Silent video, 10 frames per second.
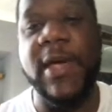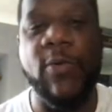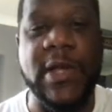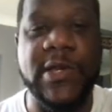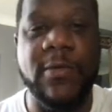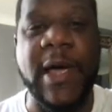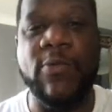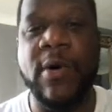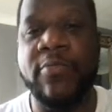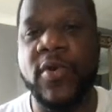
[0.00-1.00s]
went to about
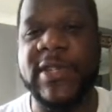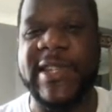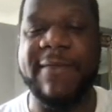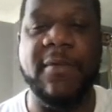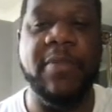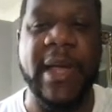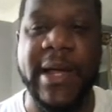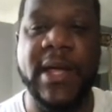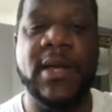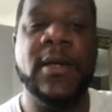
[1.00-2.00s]
1.7
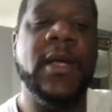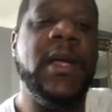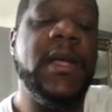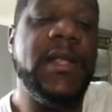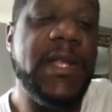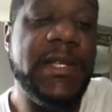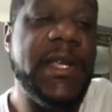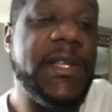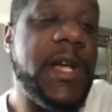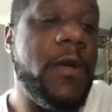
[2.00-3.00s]
billion. This
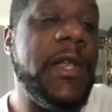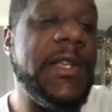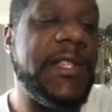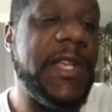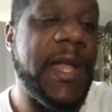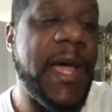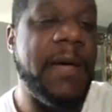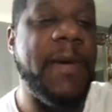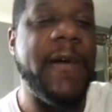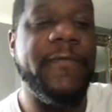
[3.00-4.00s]
is currently sitting at
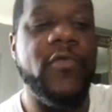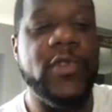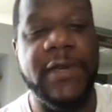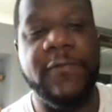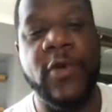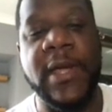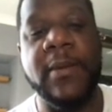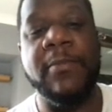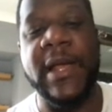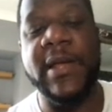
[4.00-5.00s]
about 43
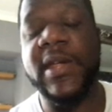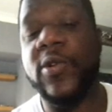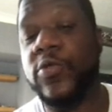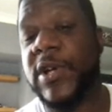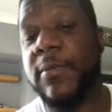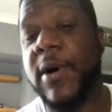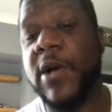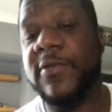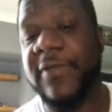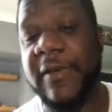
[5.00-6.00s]
million. The all-time high
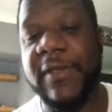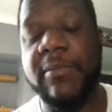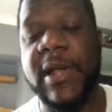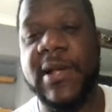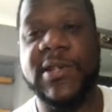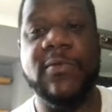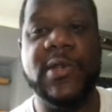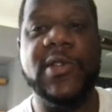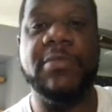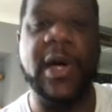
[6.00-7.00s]
was 50 million, so we're
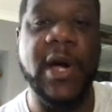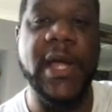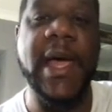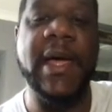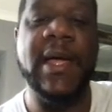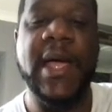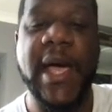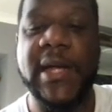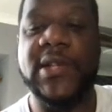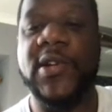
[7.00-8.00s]
just behind that
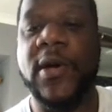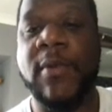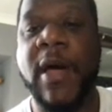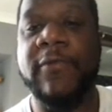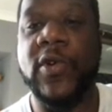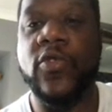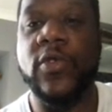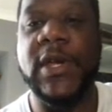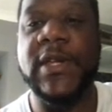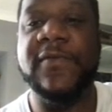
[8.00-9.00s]
at the time of
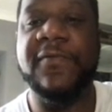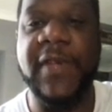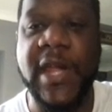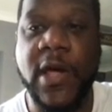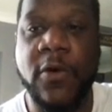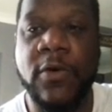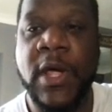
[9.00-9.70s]
recording this video.